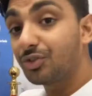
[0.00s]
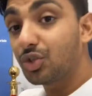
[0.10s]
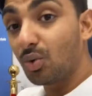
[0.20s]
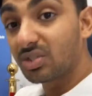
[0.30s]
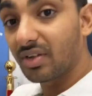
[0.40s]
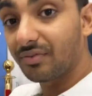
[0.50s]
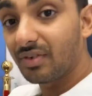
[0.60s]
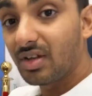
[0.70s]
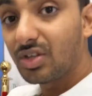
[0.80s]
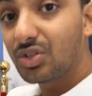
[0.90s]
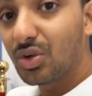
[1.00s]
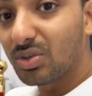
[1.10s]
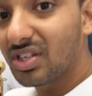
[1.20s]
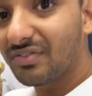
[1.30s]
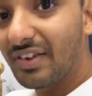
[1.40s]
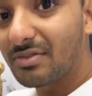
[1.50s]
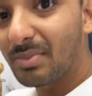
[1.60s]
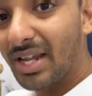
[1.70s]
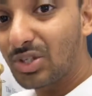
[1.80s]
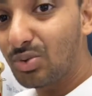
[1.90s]
Joseph. Joseph is
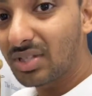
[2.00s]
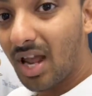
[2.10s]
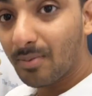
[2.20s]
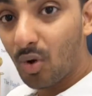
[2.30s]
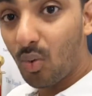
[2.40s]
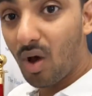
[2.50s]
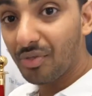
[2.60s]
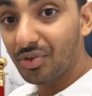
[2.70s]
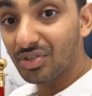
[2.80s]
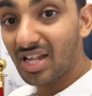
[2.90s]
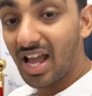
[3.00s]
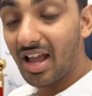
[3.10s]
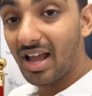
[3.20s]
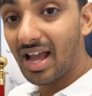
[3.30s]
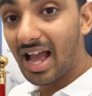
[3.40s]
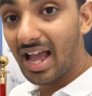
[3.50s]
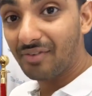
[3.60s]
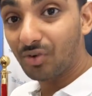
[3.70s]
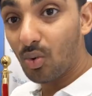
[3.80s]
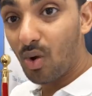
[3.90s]
my two-time co-authors. I
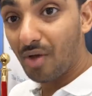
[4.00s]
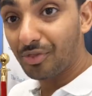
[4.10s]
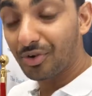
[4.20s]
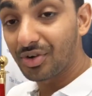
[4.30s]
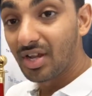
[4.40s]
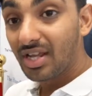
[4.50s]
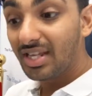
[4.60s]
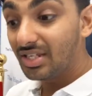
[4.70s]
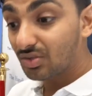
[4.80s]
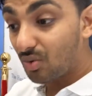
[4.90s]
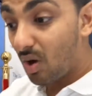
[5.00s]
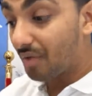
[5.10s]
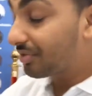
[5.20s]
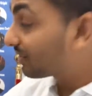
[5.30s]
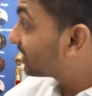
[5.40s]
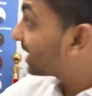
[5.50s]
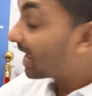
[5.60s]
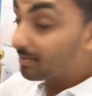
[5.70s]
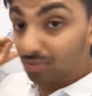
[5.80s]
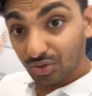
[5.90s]
have co-authored. He's co-authored in the
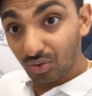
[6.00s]
Handbook to